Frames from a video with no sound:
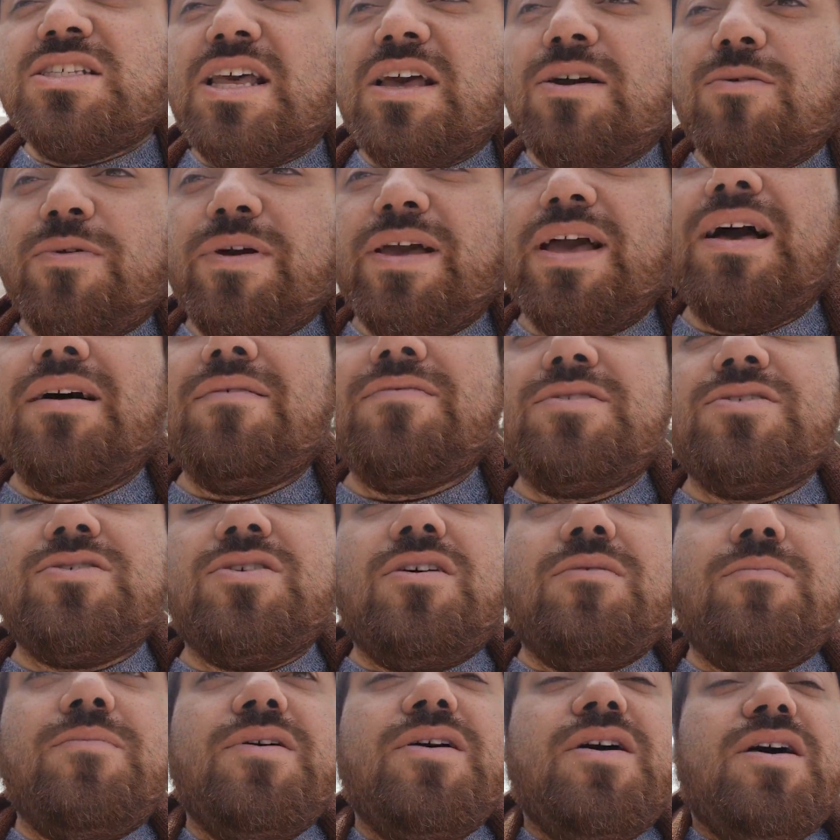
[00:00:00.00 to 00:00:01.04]
Then we have
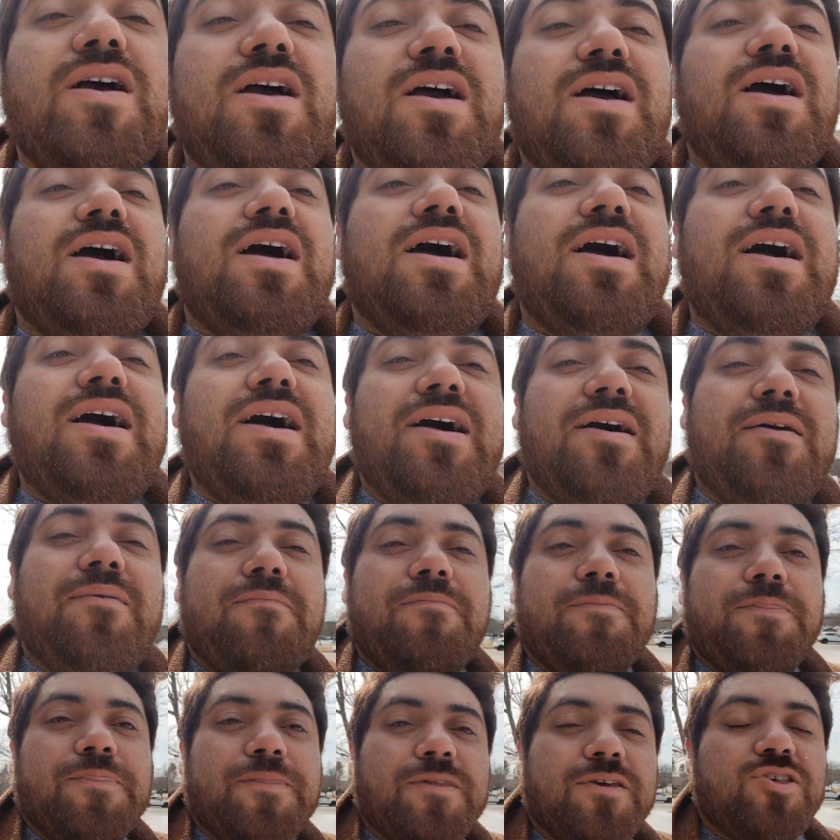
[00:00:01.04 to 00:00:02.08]
some
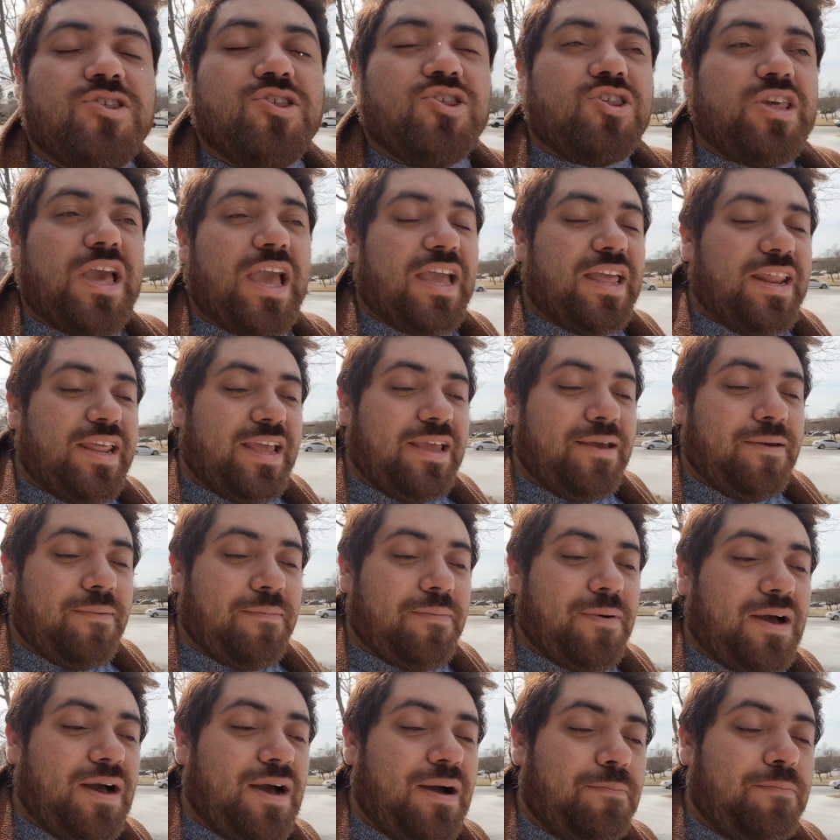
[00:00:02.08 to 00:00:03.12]
um, shady
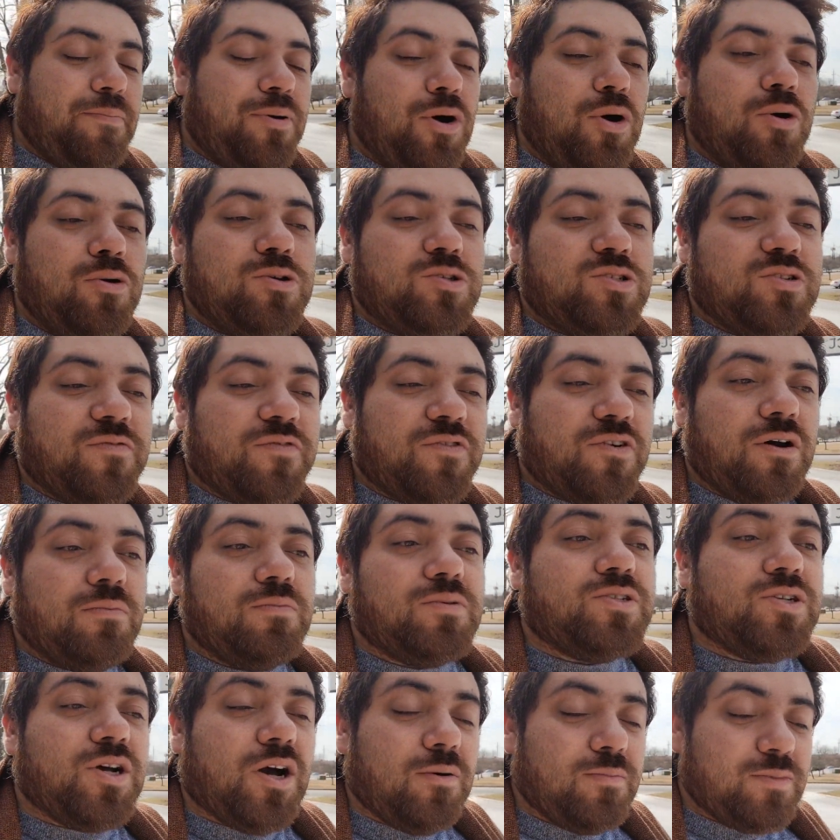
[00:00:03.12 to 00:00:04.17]
uh, posts from
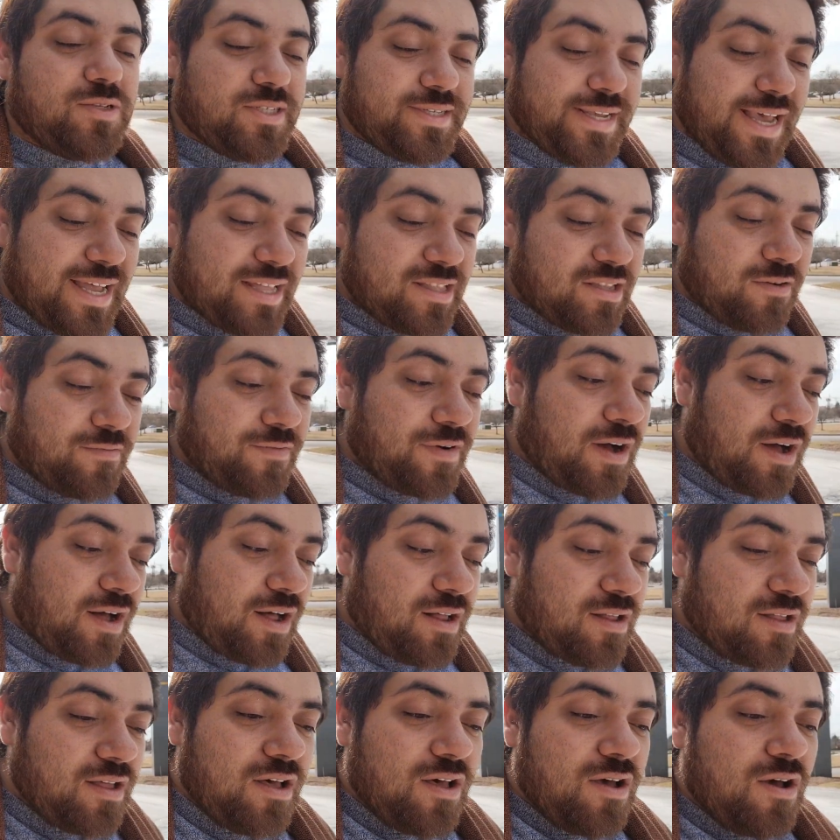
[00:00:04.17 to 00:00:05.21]
Tom
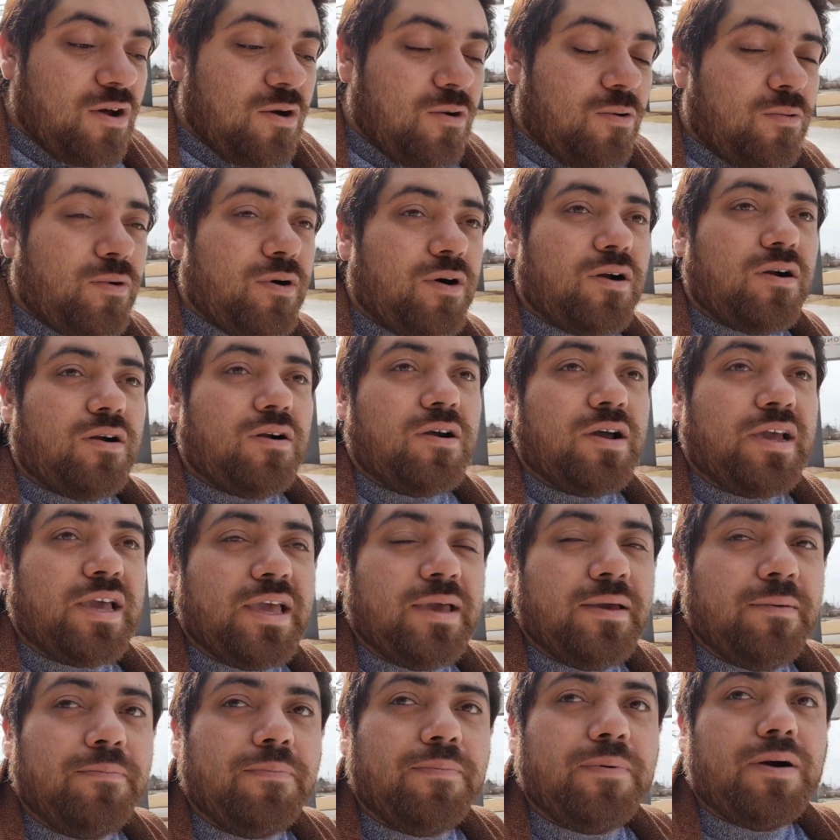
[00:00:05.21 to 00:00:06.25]
Sandoval where
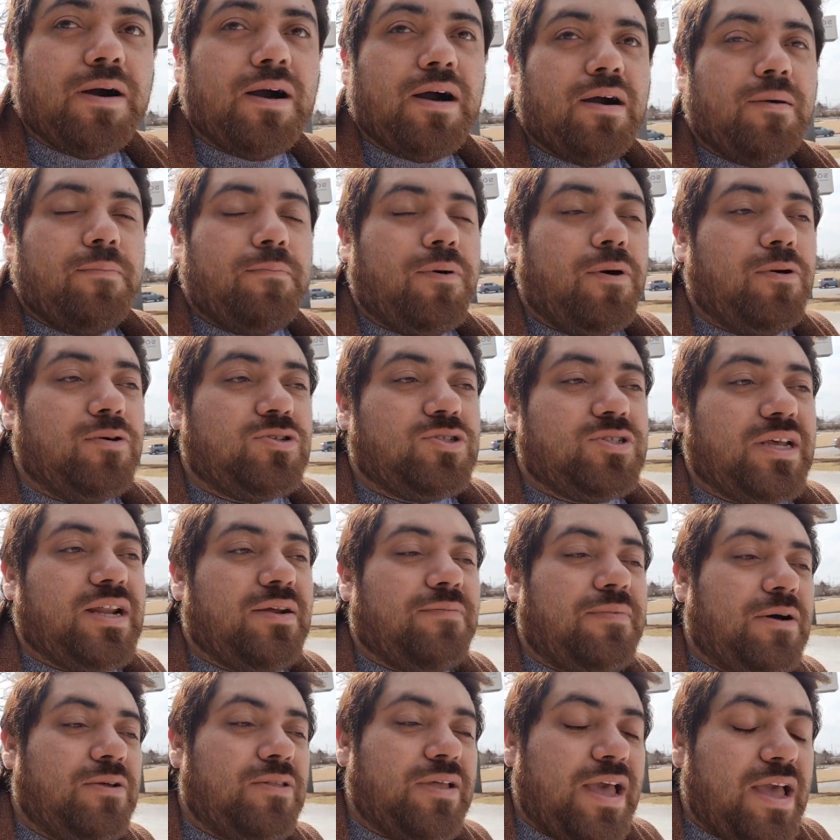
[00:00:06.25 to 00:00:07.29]
he uh, posted
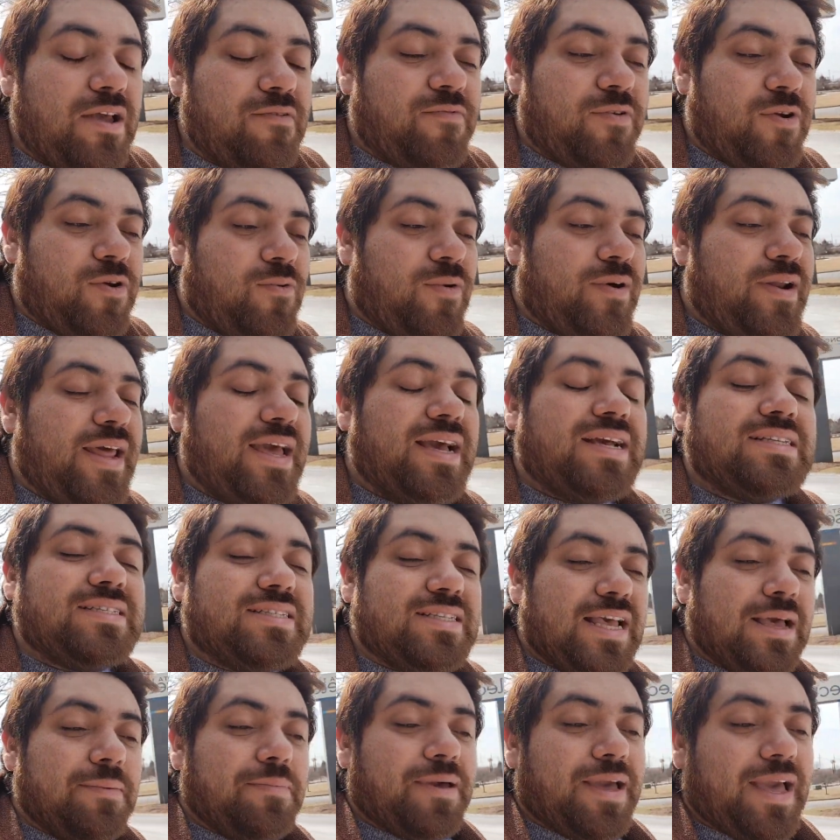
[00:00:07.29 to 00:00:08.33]
about everyone
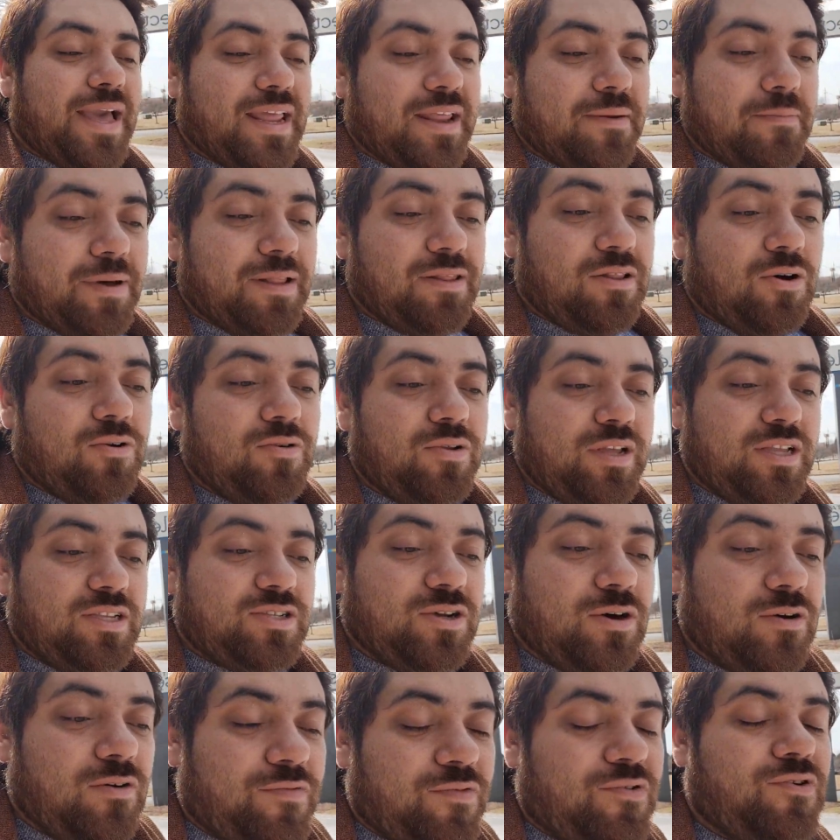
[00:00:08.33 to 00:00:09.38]
except Katie Maloney.
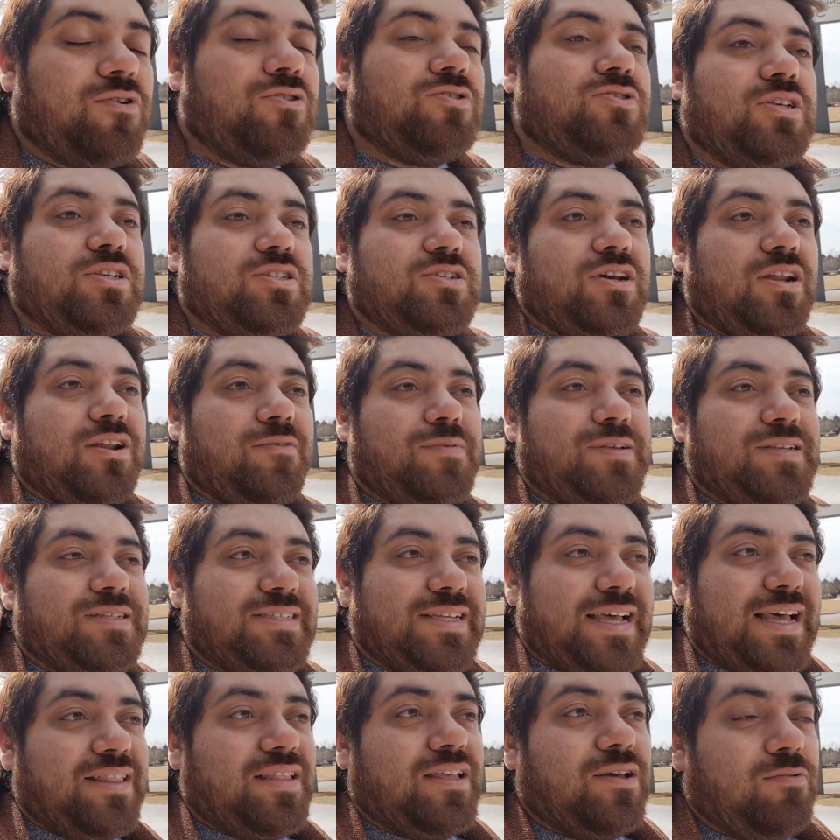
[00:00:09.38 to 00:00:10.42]
So, of course, he's going to be
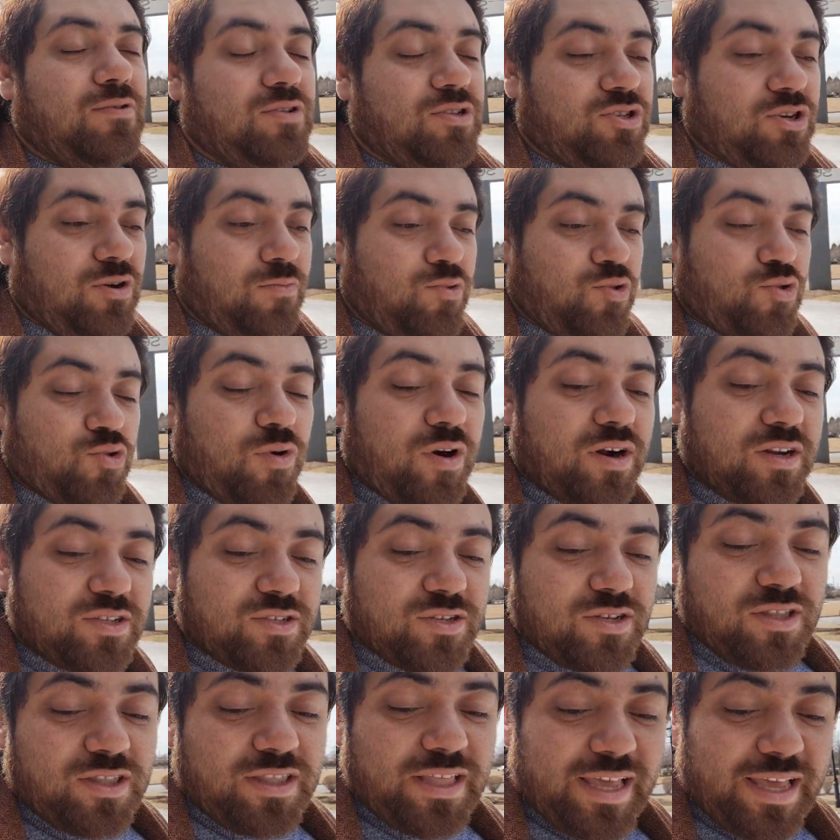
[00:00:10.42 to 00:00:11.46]
standing with Tom
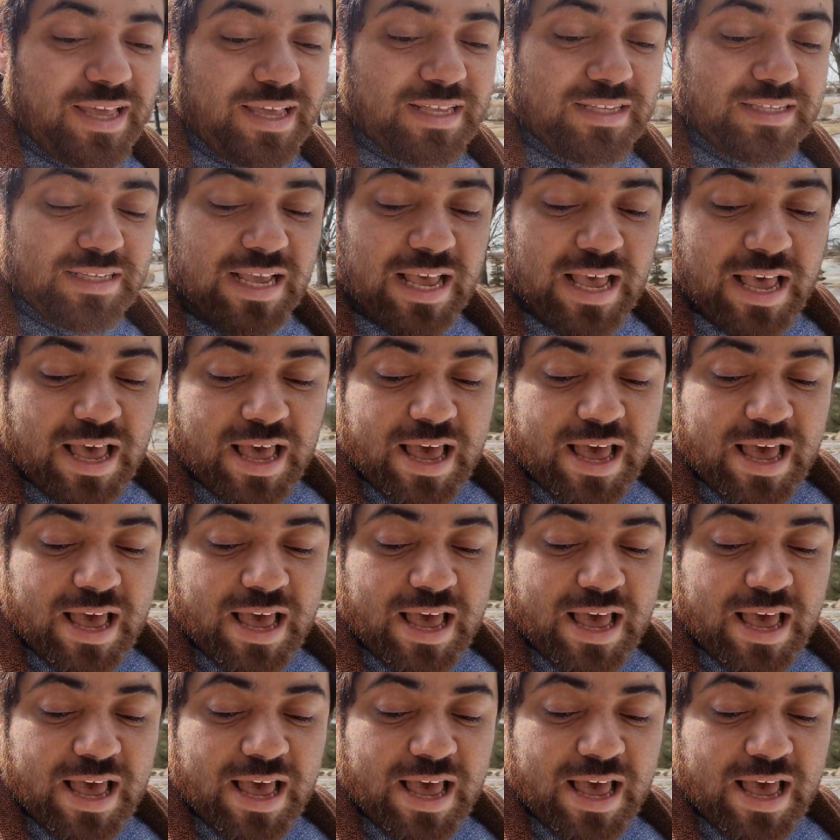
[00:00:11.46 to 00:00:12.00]
Schwartz on this.